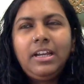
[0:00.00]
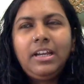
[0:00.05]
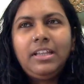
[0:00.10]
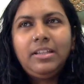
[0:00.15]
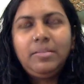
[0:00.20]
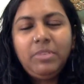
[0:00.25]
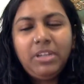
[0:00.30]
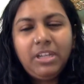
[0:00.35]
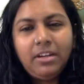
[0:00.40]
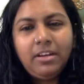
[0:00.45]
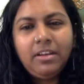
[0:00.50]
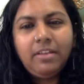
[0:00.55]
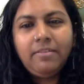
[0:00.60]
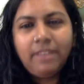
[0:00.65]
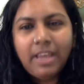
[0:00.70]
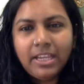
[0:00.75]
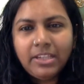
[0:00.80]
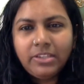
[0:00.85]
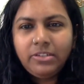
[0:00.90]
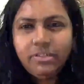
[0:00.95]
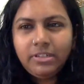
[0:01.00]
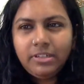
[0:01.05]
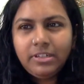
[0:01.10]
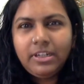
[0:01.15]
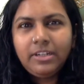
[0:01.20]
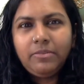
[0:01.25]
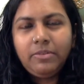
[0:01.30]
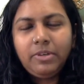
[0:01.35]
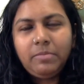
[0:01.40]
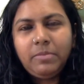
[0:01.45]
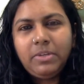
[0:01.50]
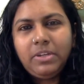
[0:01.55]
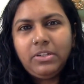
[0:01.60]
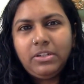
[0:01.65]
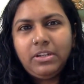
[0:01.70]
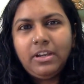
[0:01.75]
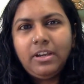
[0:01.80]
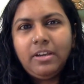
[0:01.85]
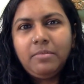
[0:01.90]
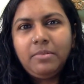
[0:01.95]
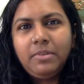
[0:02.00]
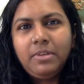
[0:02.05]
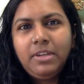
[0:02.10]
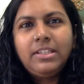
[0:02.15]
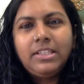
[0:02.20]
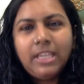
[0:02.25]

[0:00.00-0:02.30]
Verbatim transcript: At the beginning of last year, I quit my job.